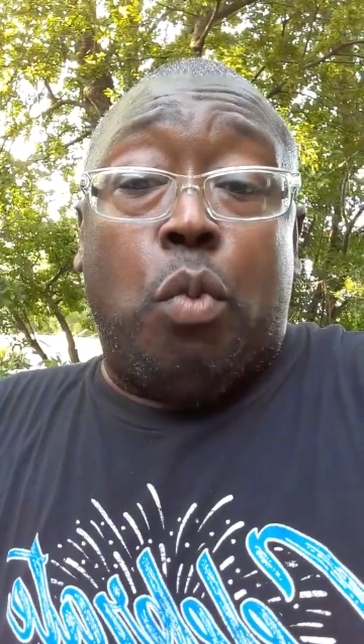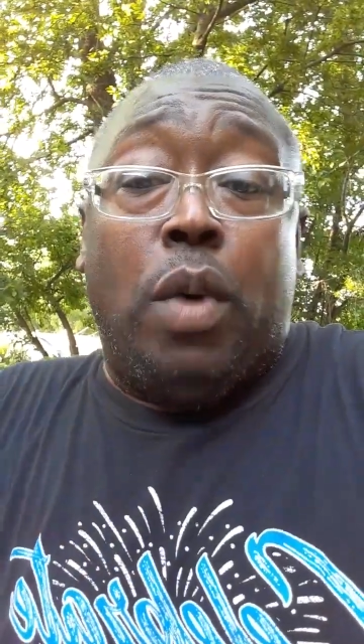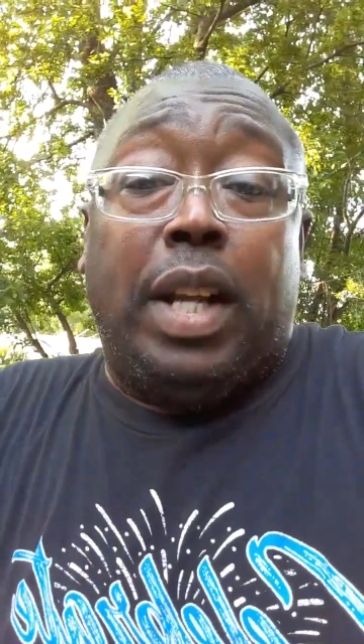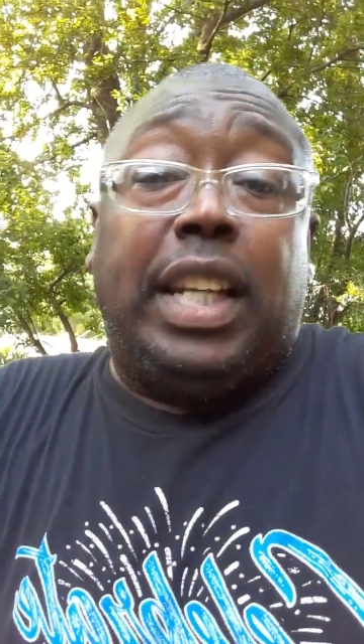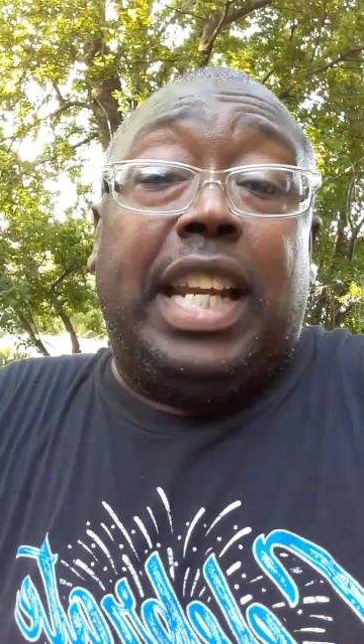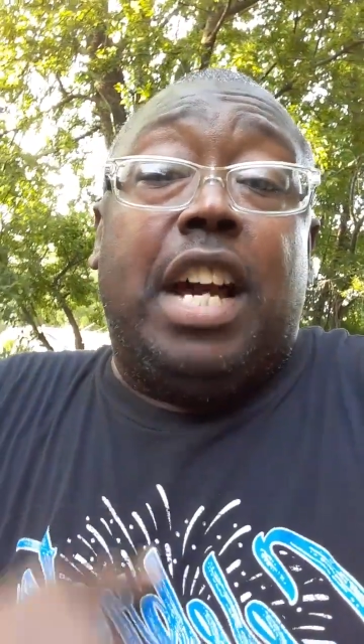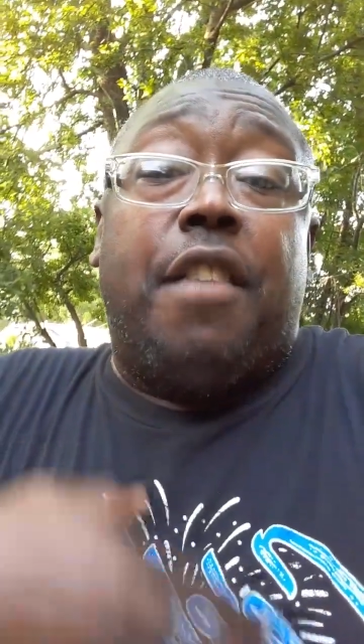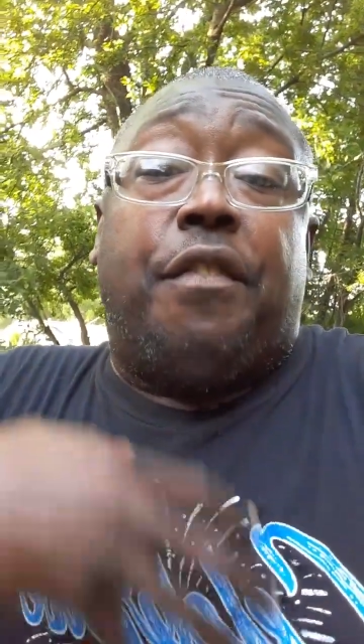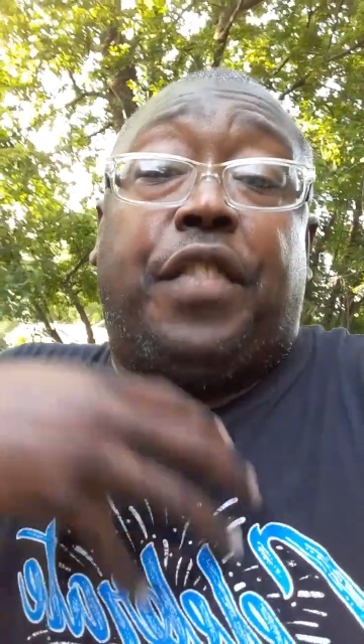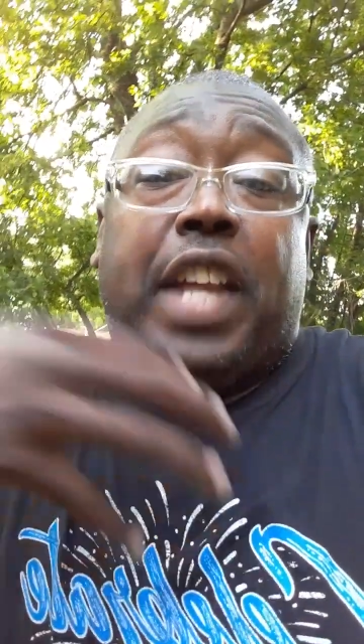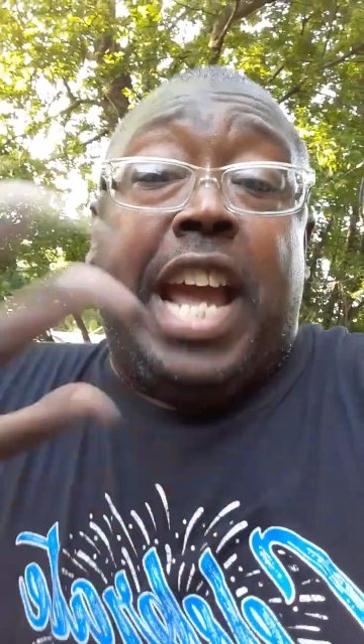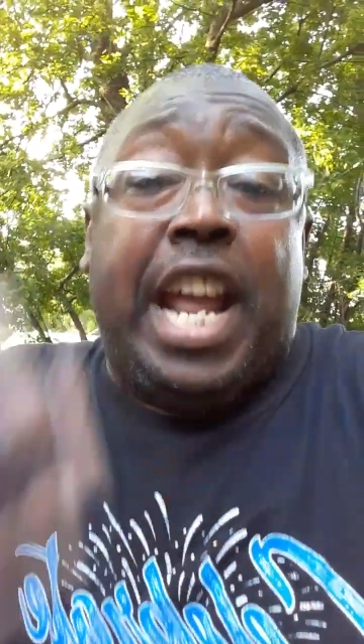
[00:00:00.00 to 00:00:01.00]
will
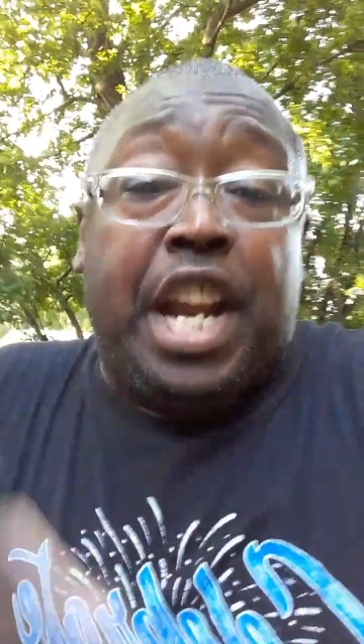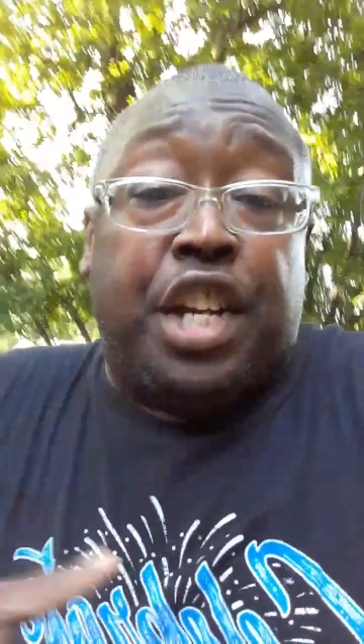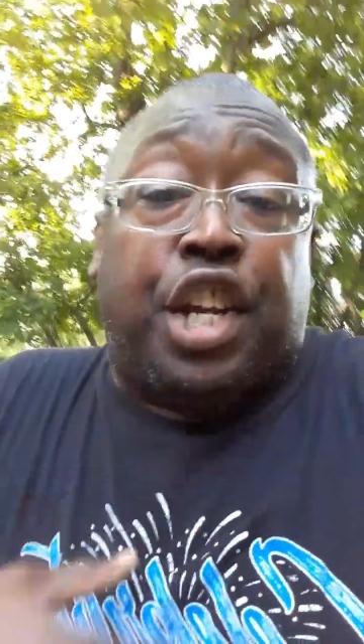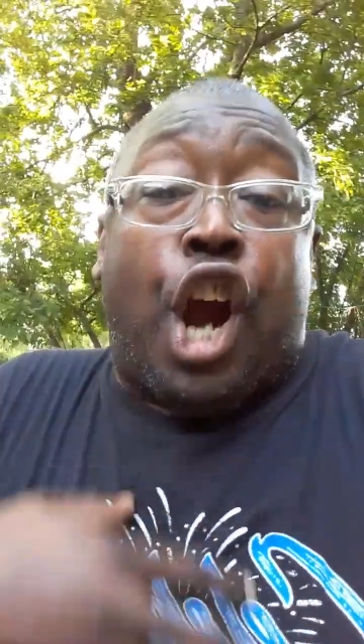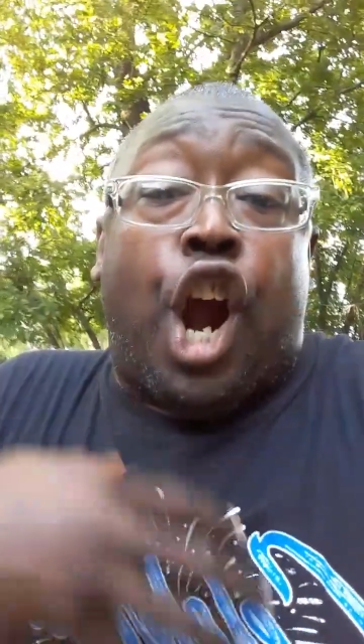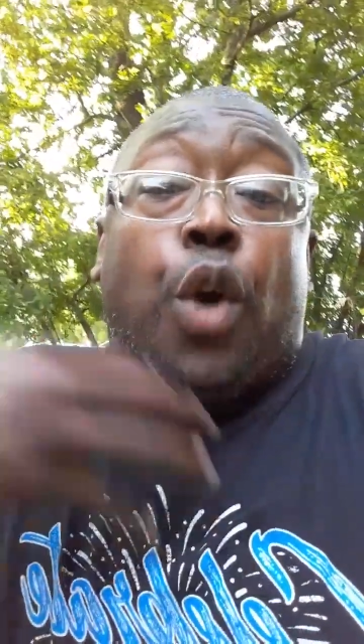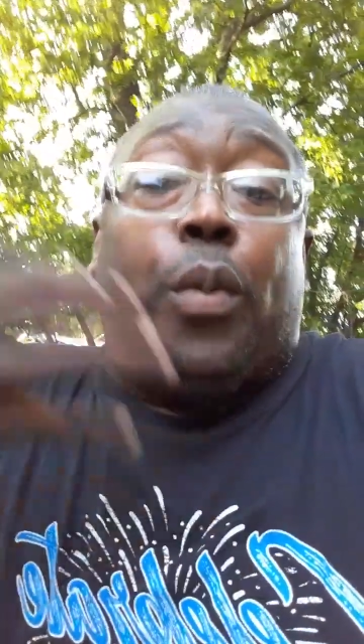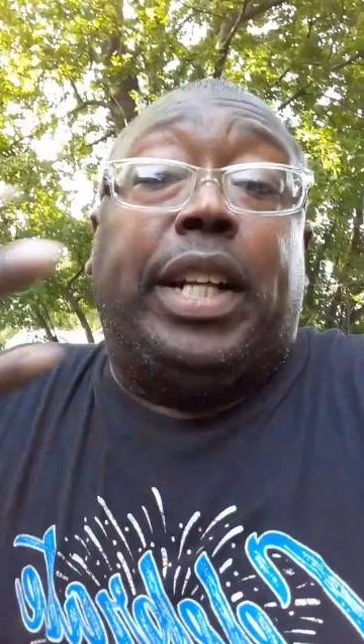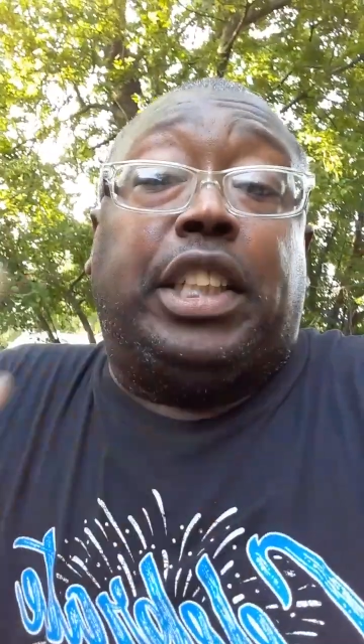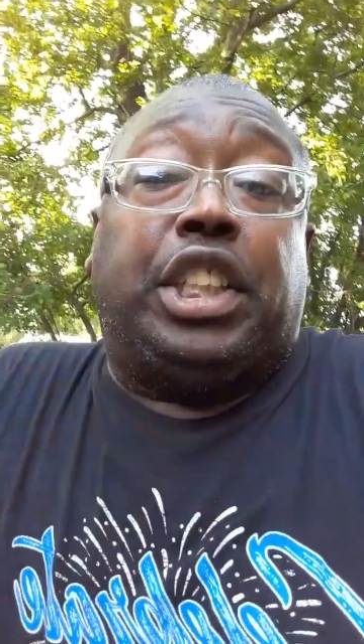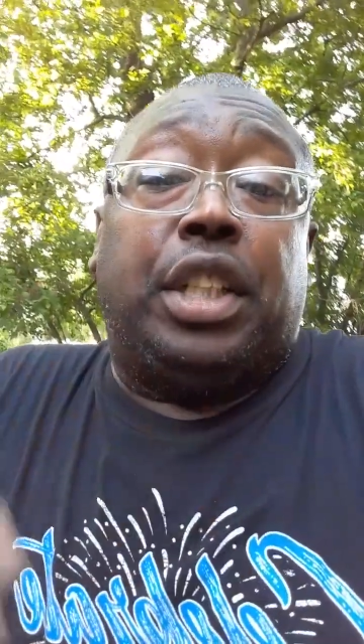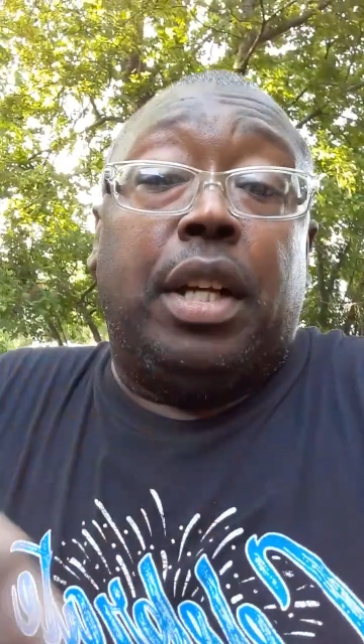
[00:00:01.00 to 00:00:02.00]
lift and
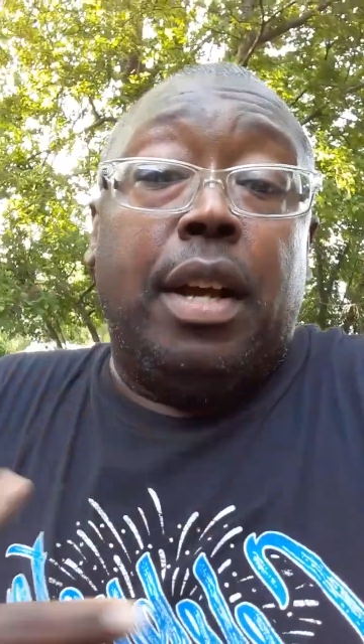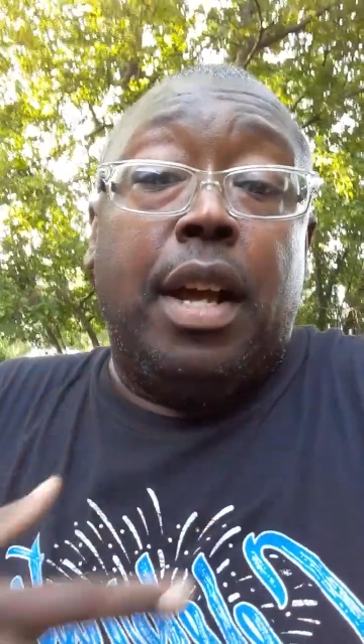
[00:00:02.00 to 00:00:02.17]
encourage